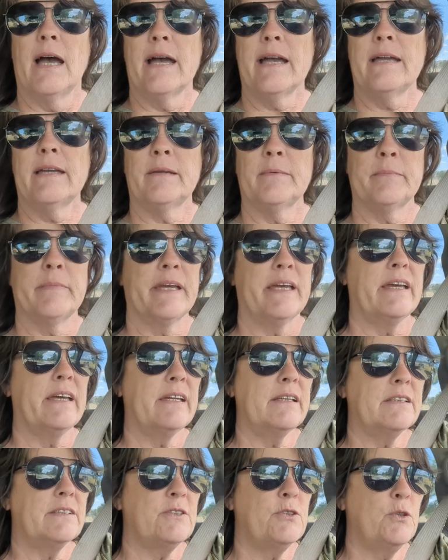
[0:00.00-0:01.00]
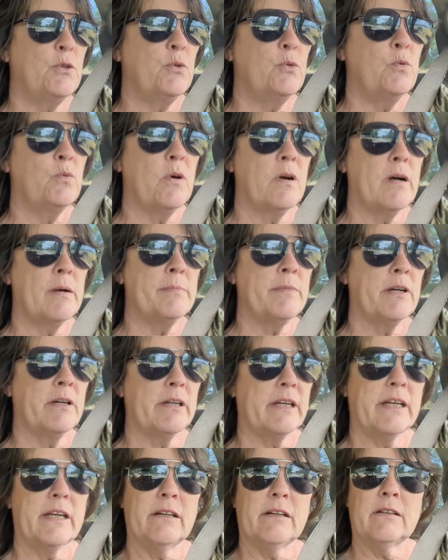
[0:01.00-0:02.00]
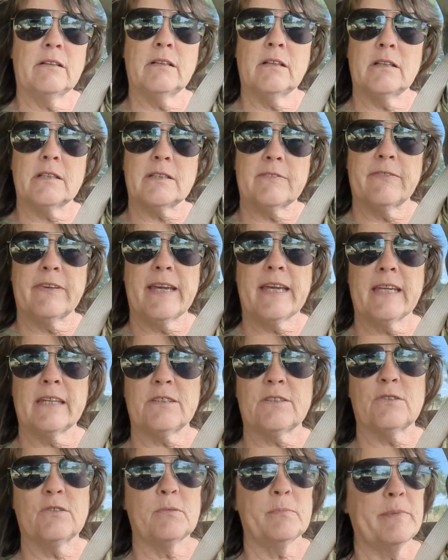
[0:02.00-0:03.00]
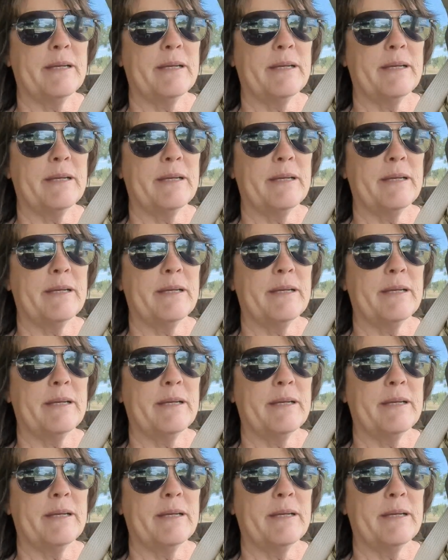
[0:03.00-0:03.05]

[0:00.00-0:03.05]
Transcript: I am headed to Walmart here in Las Vegas, New